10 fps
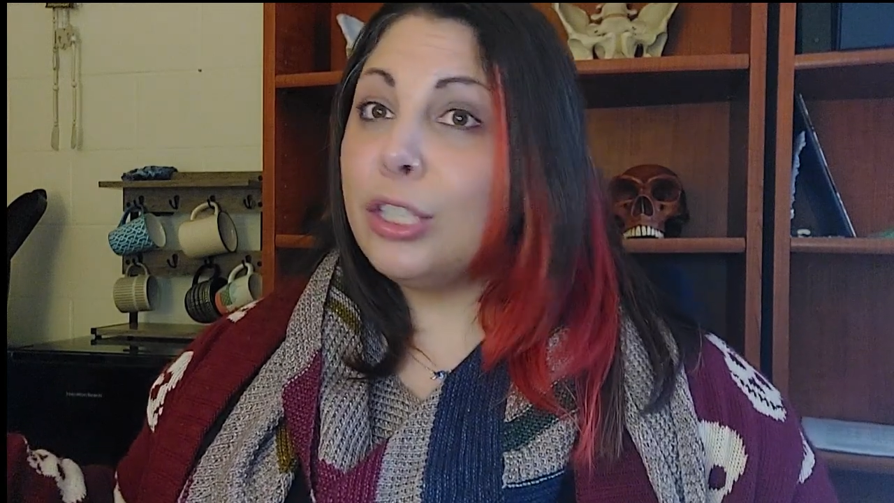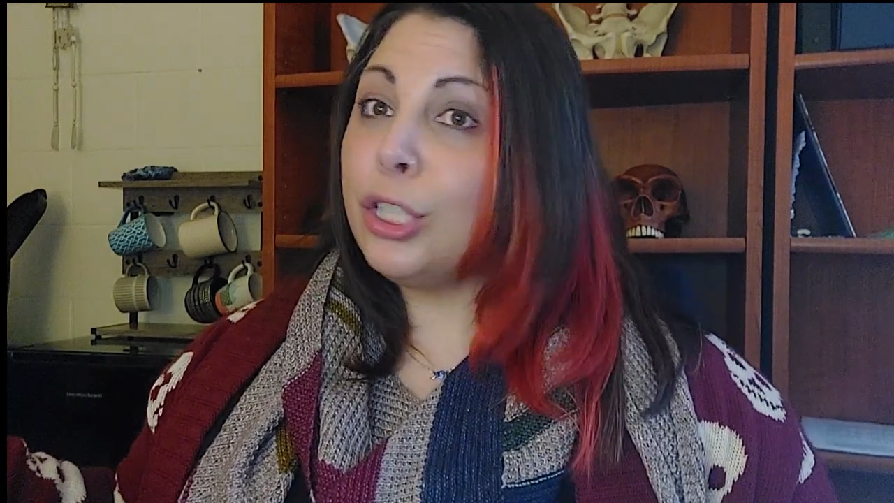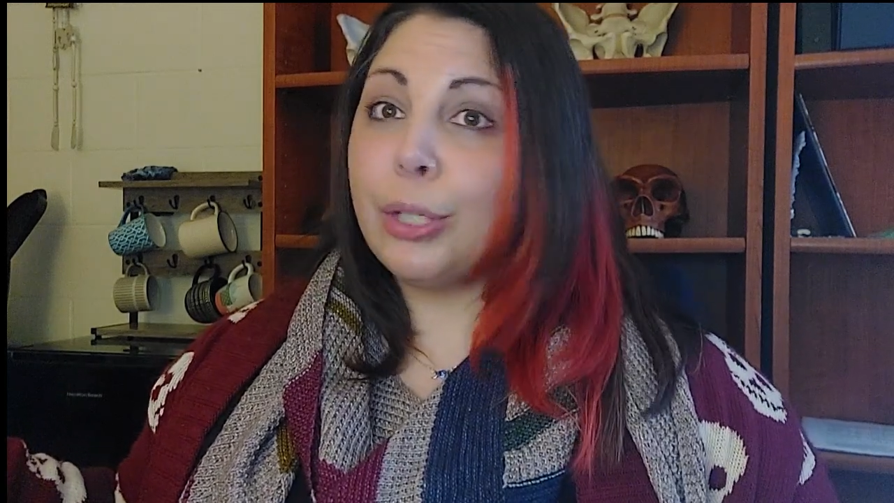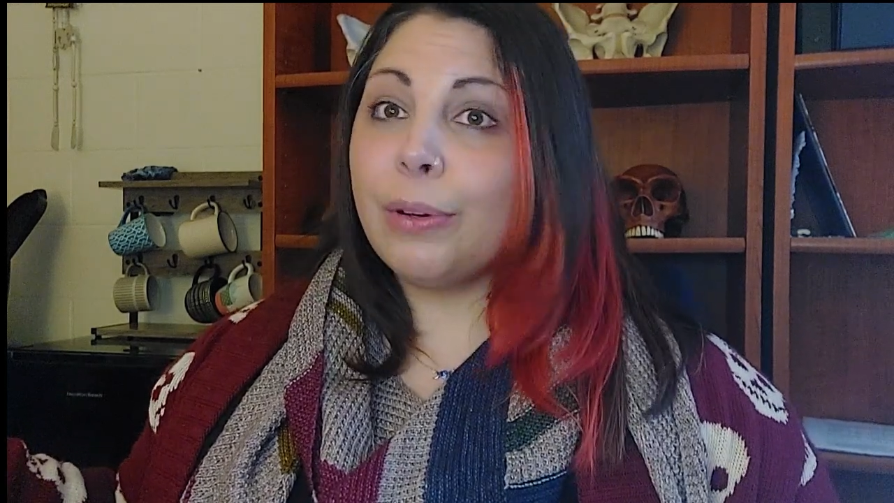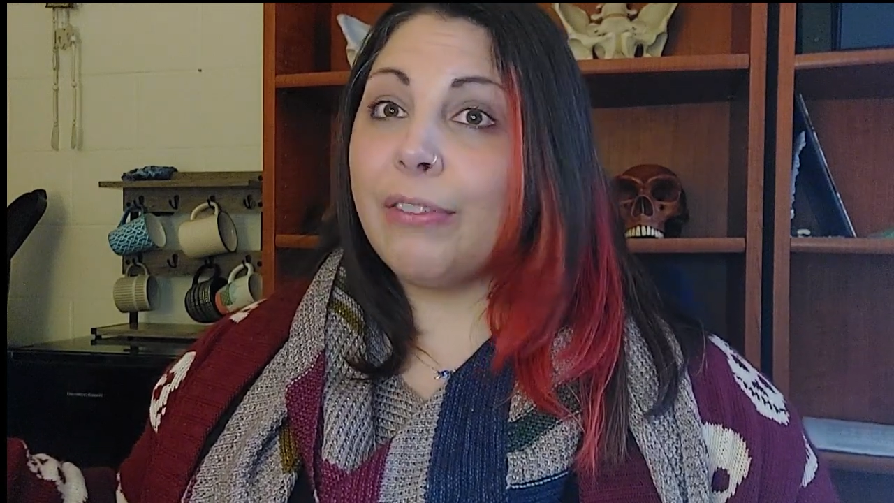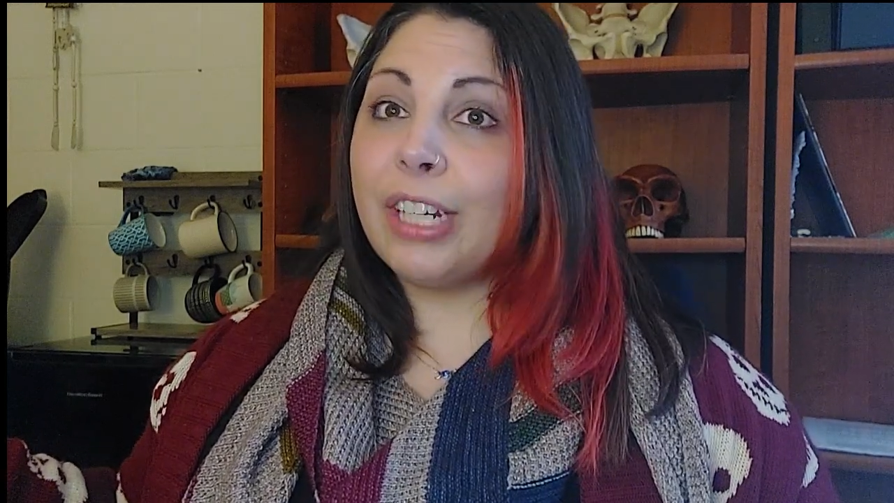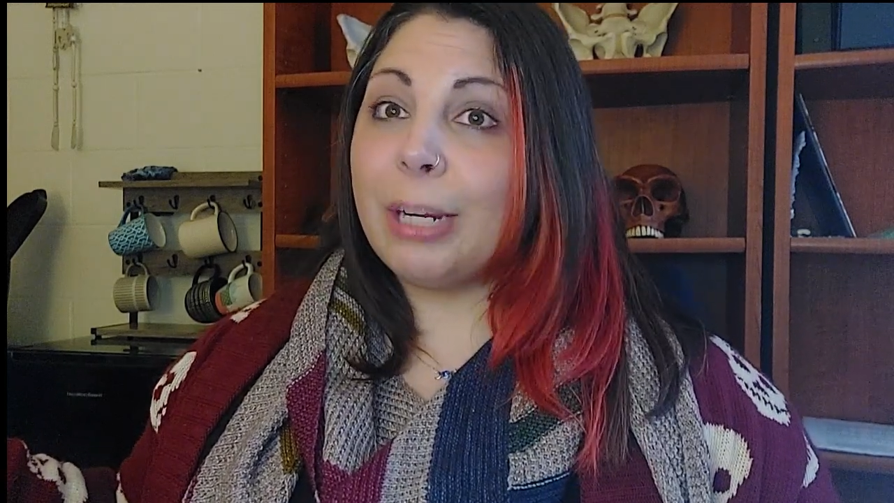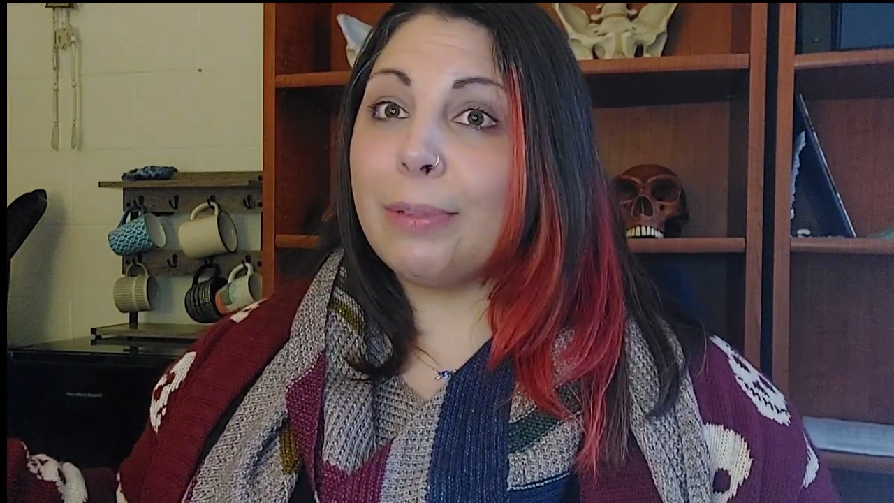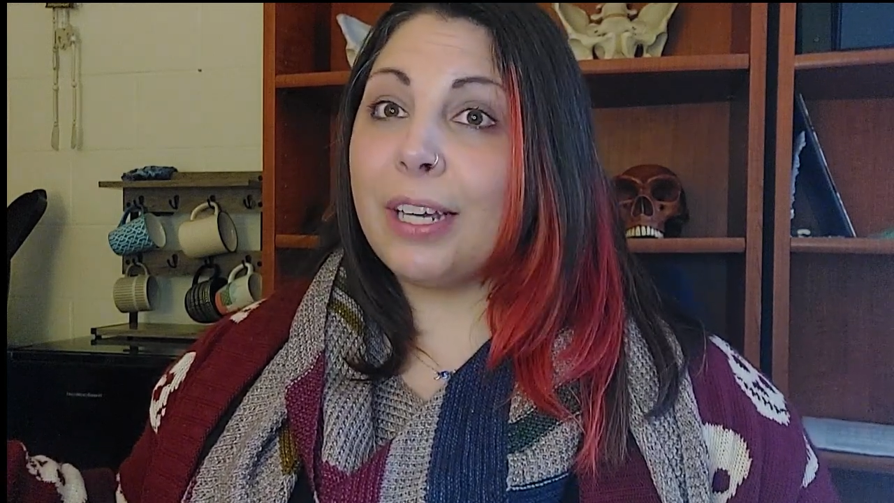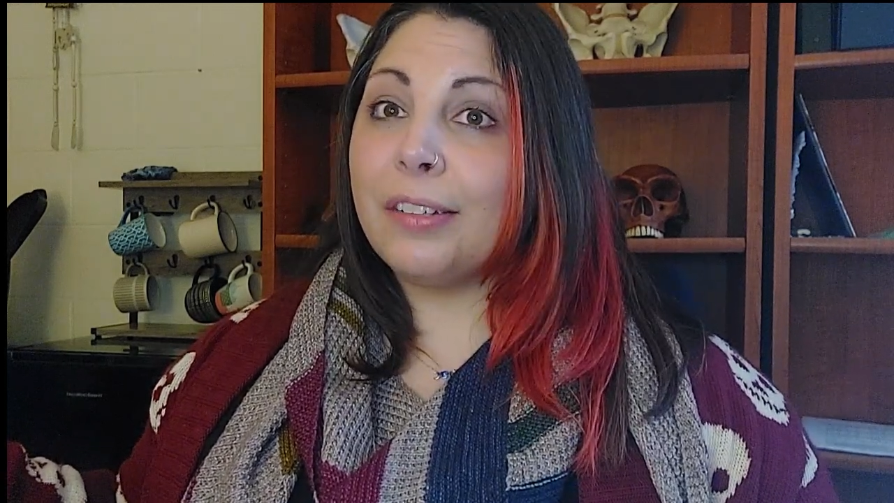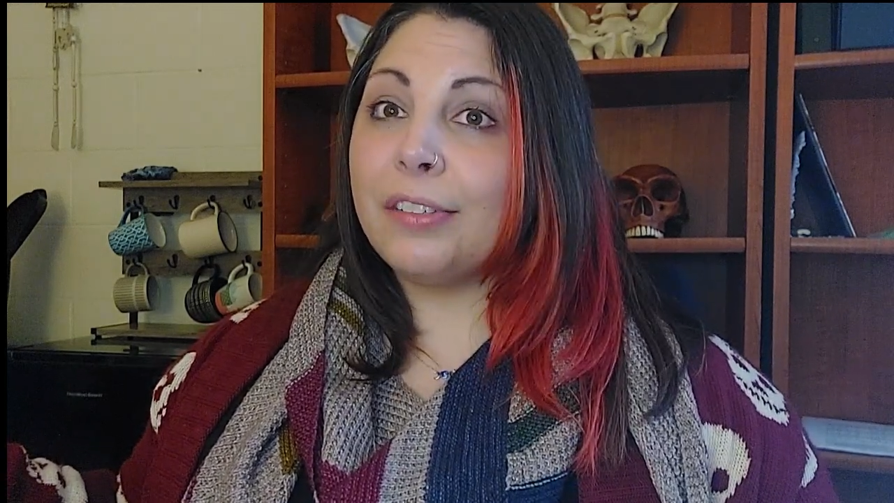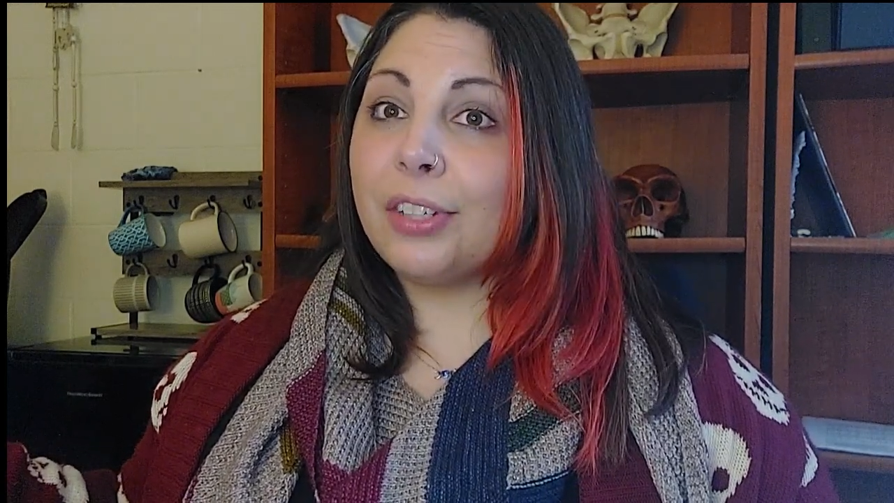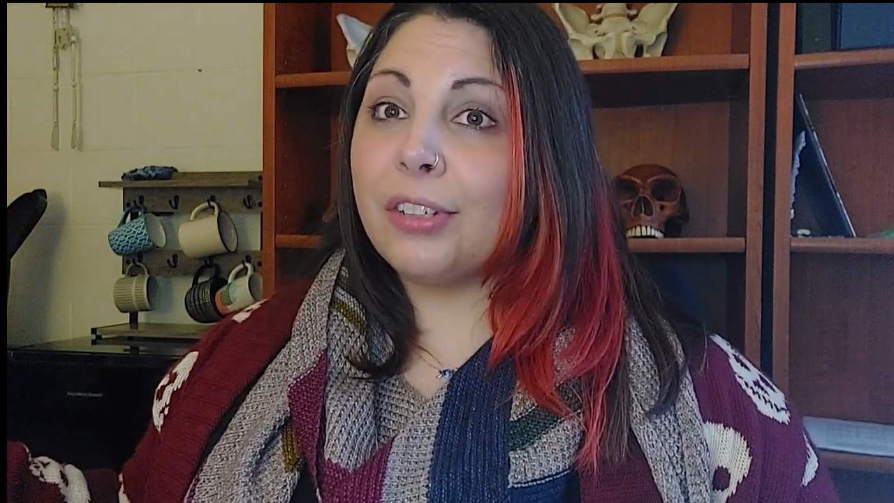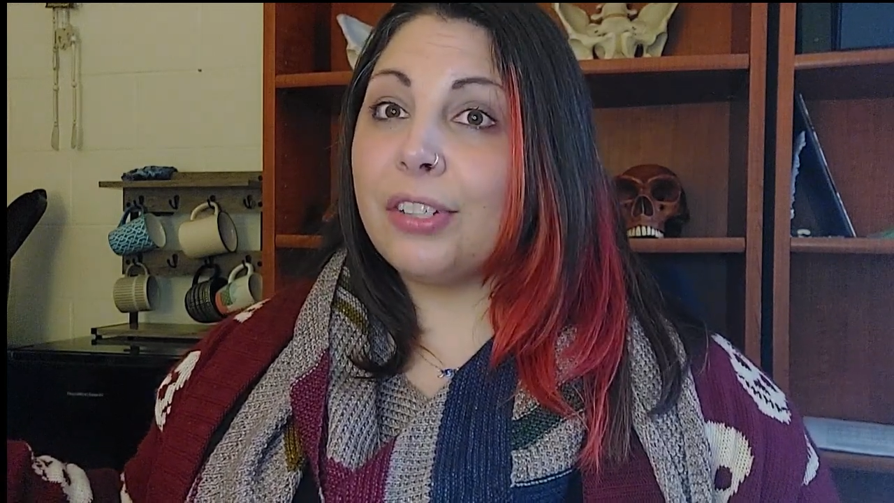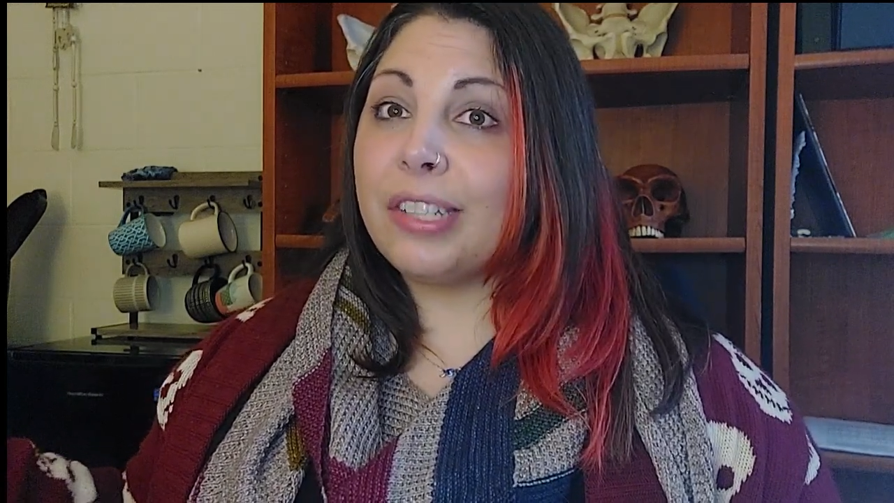Do you have any plans for
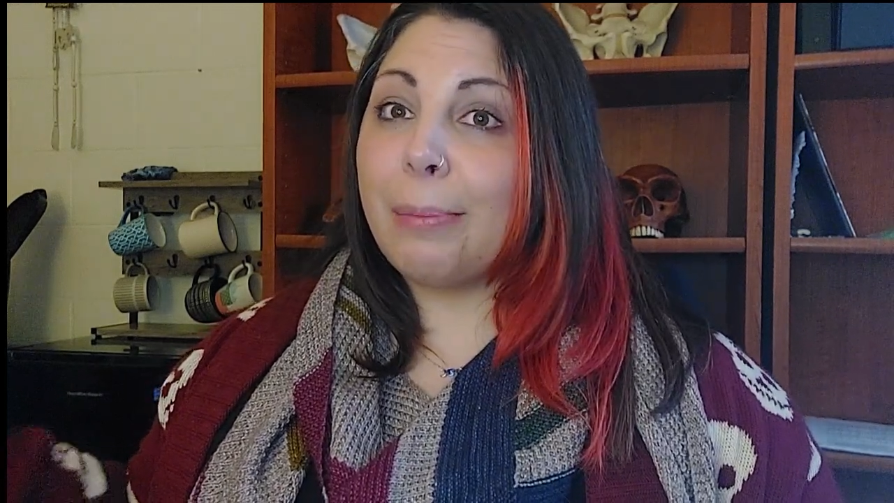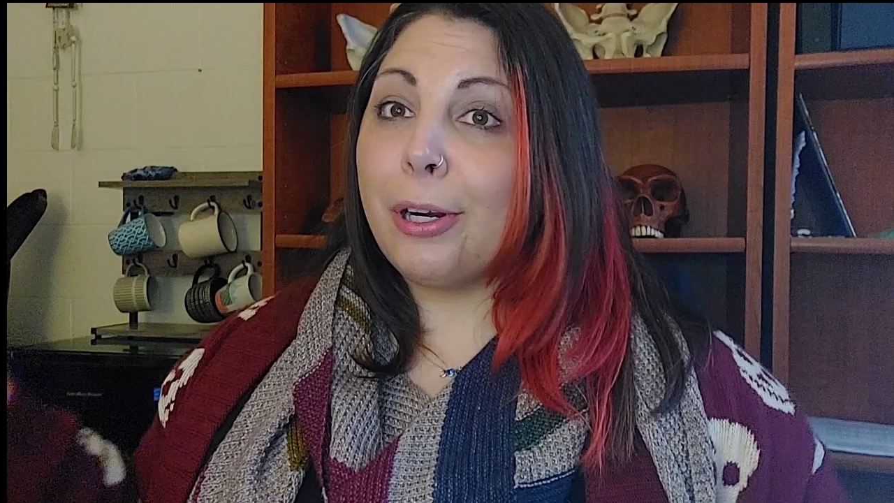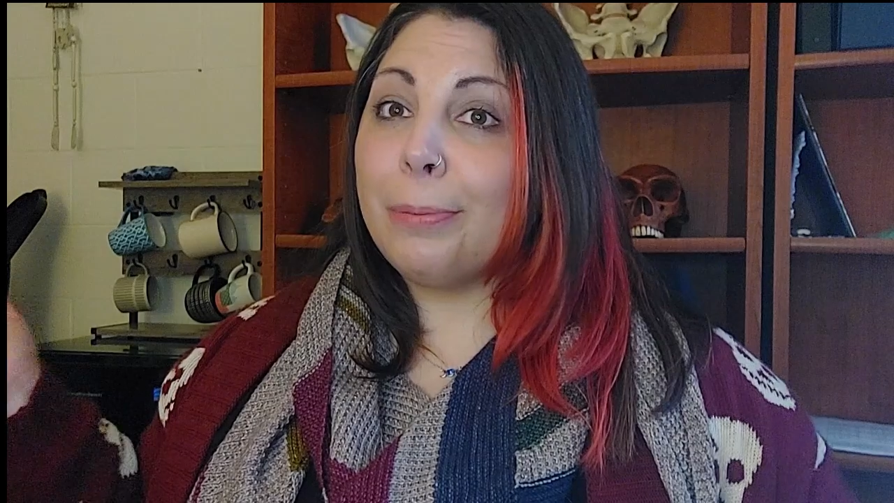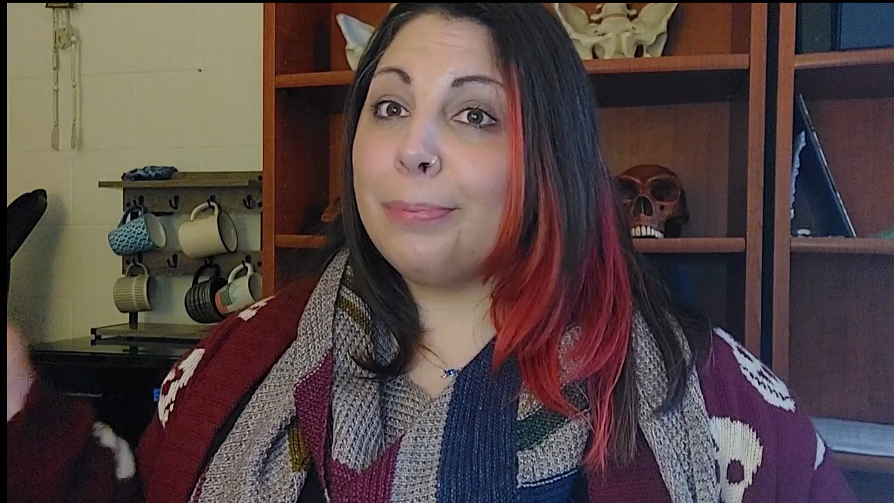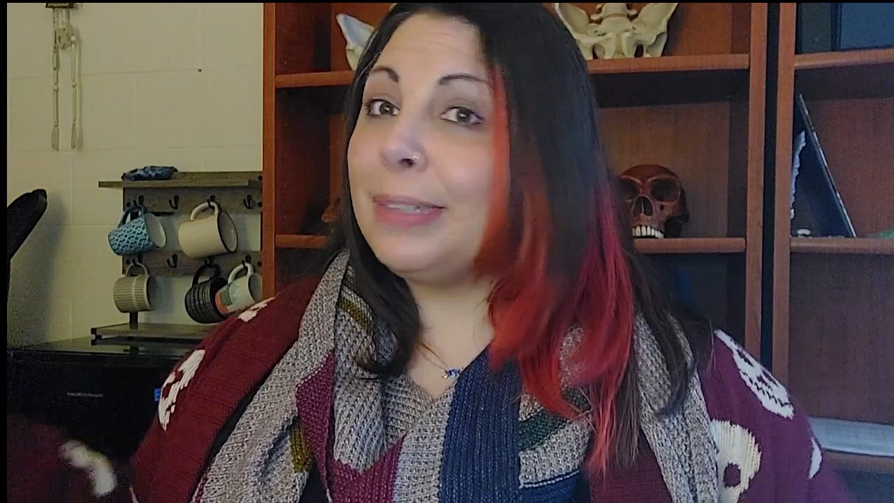the summer?